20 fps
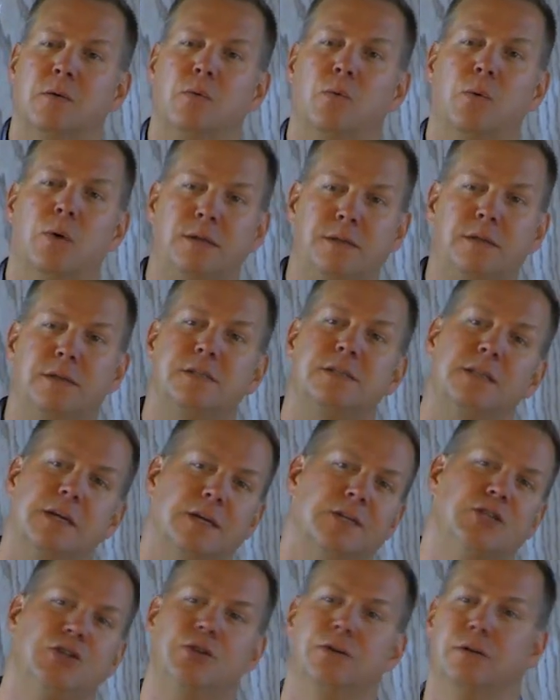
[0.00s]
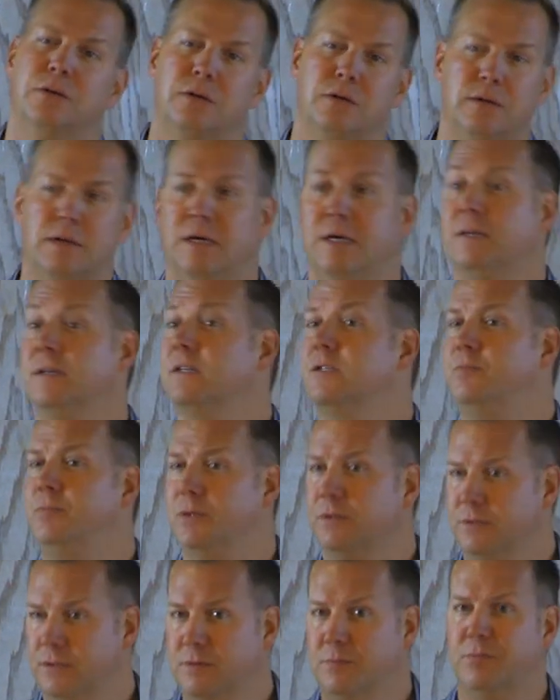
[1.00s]
What does next year look like? Let's
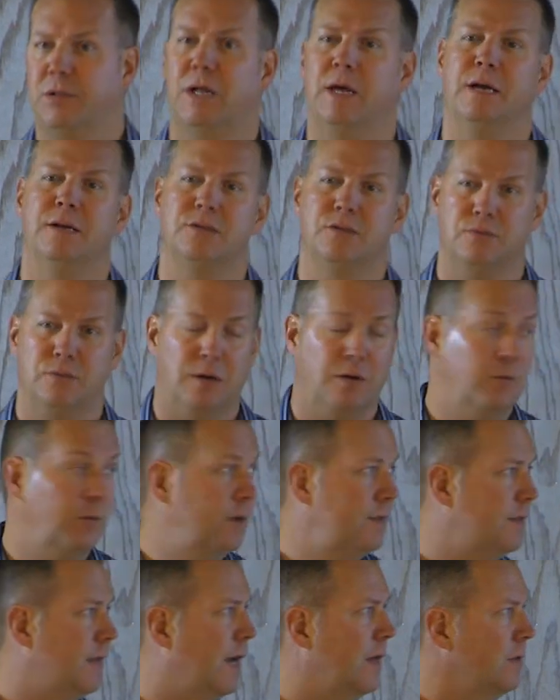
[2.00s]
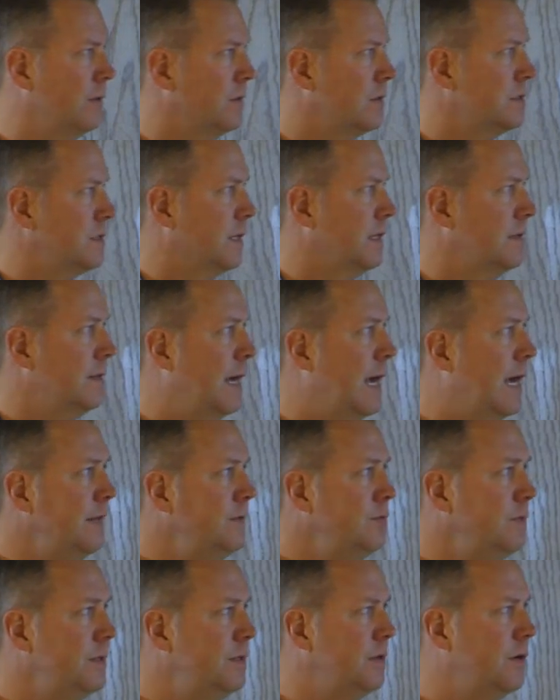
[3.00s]
build some plans around what that looks like.
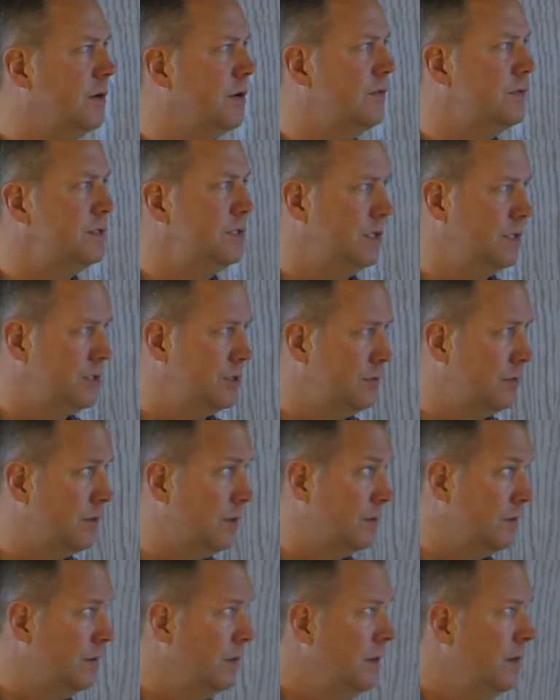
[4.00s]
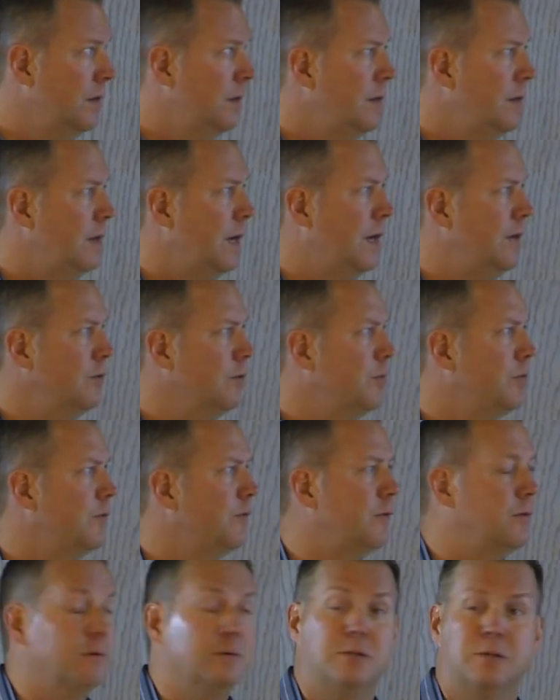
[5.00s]
That's what the conversation around annual
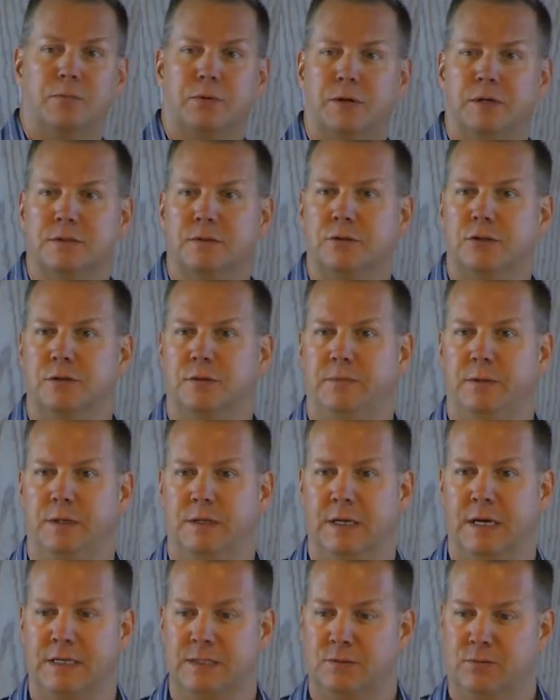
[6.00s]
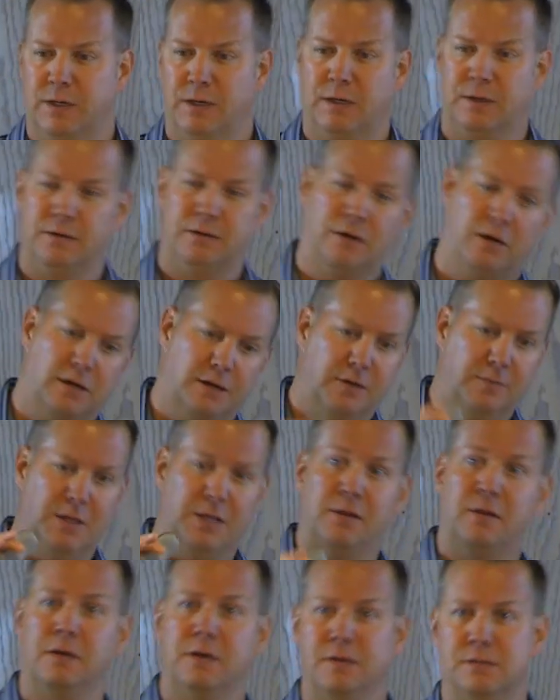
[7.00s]
performance appraisal should be. Yes, we got to
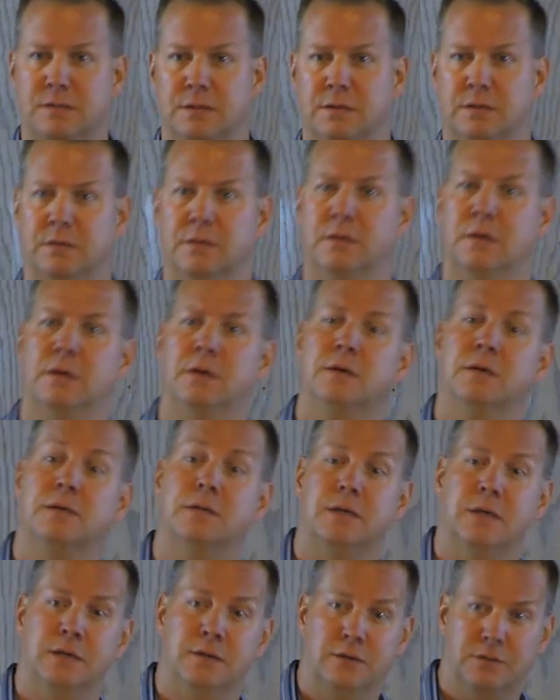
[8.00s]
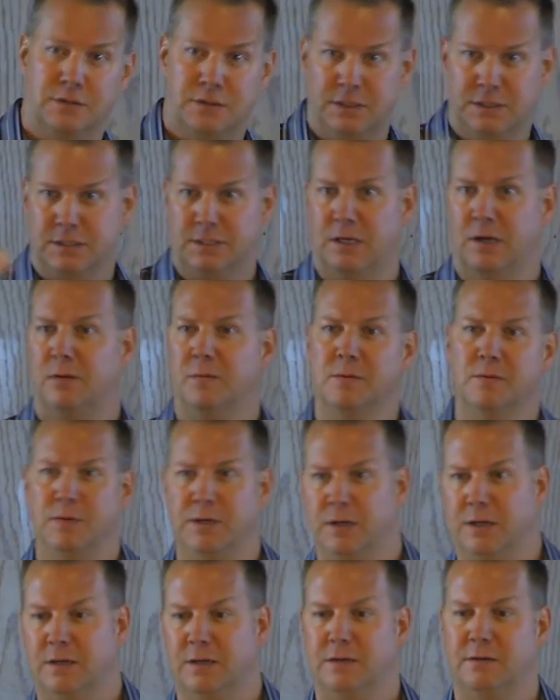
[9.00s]
document things in your system, and
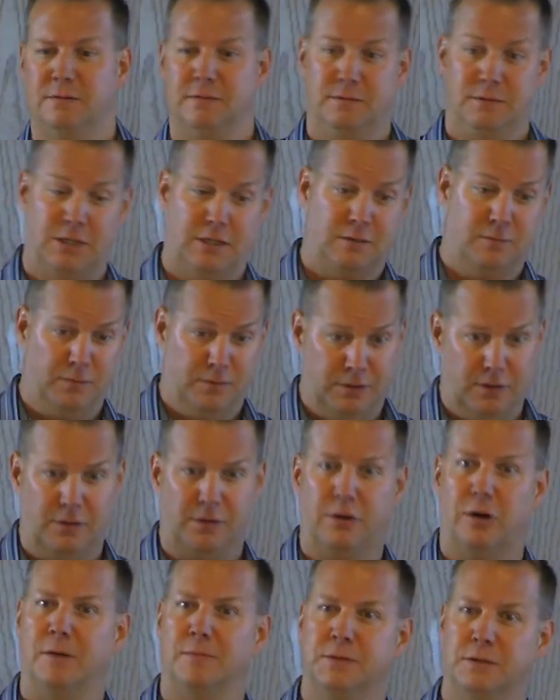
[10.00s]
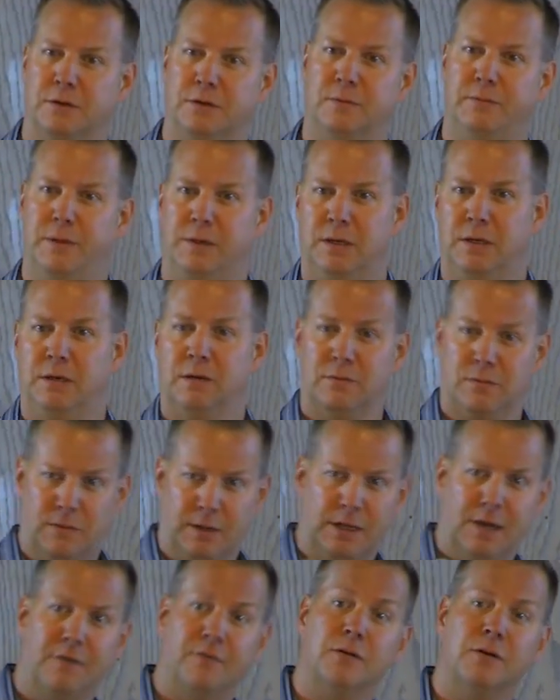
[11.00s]
we got to check where your comp's going to be or
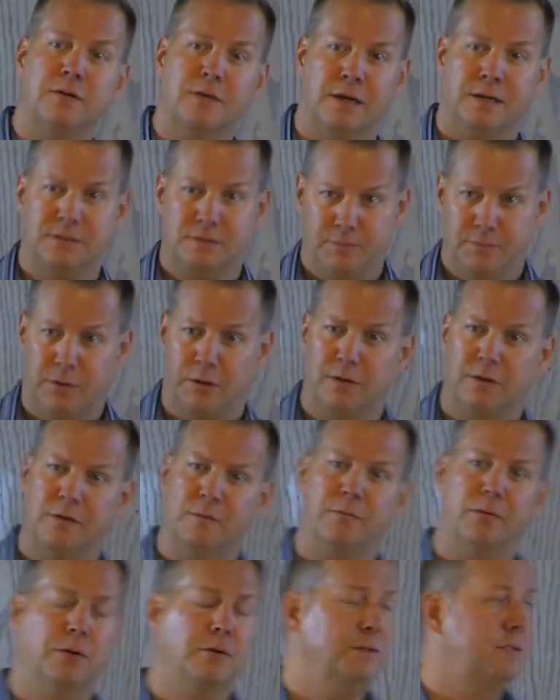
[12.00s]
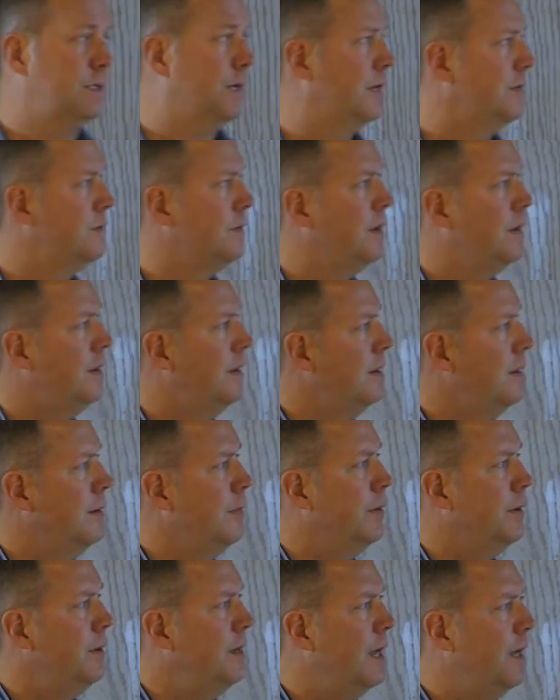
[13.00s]
whatever. That's part of the process.
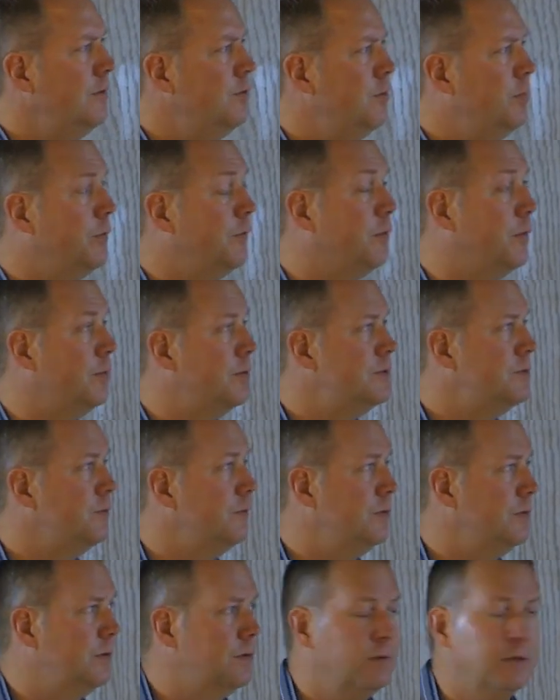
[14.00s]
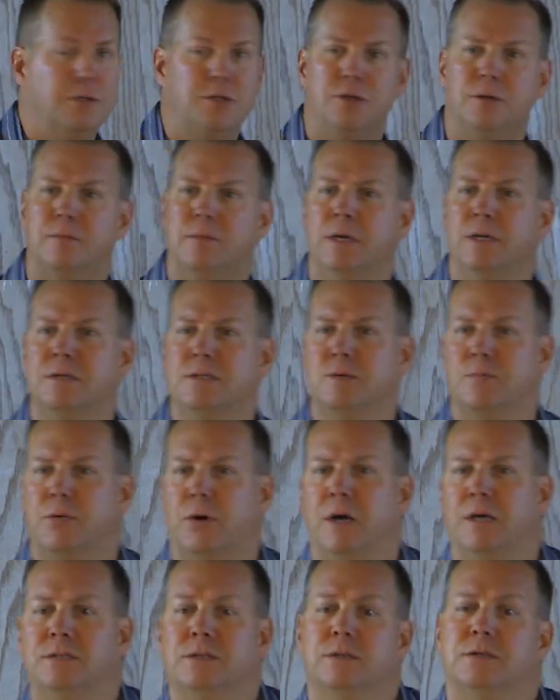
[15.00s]
But the annual performance review, there really shouldn't be any
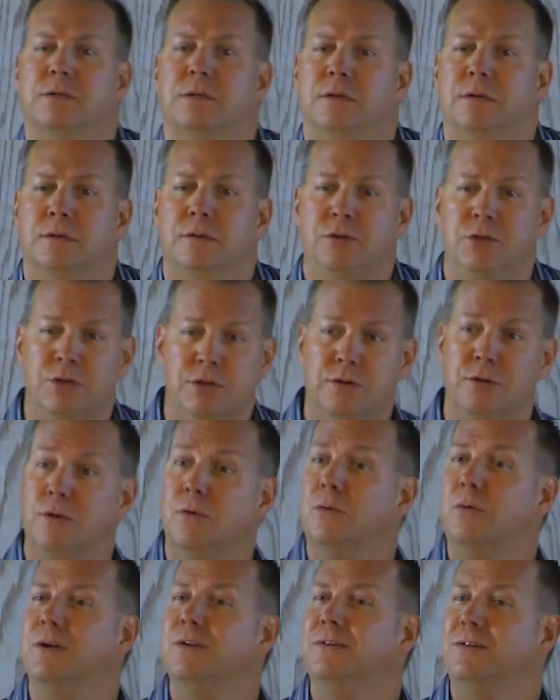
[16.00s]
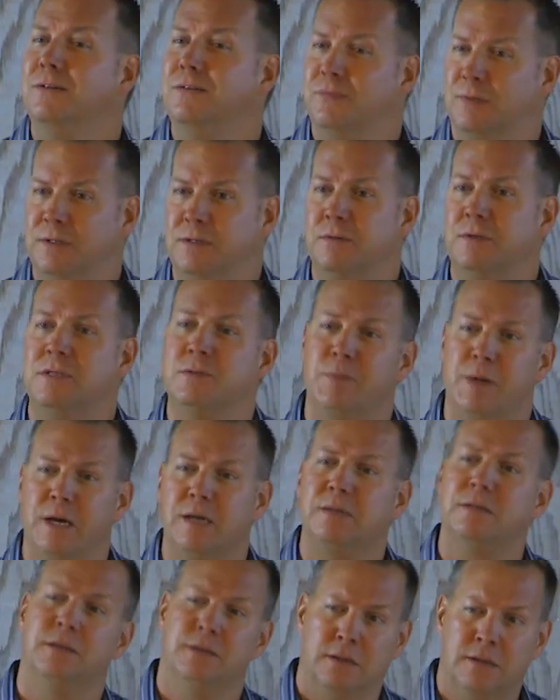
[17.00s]
surprises. You should know what to
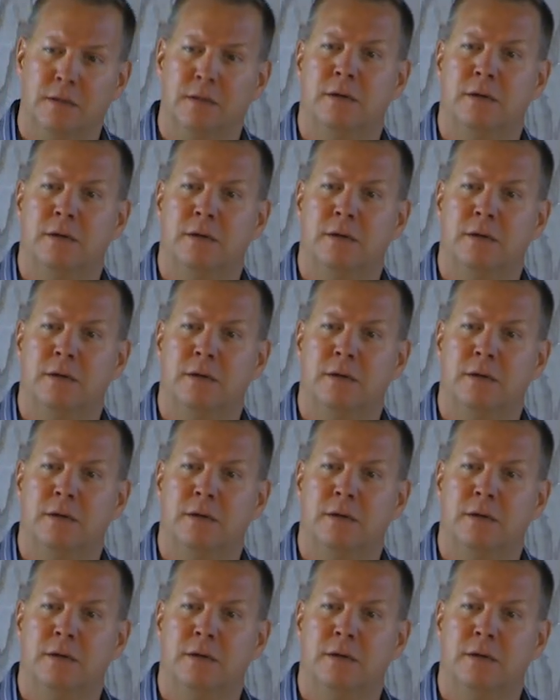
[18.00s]
expect,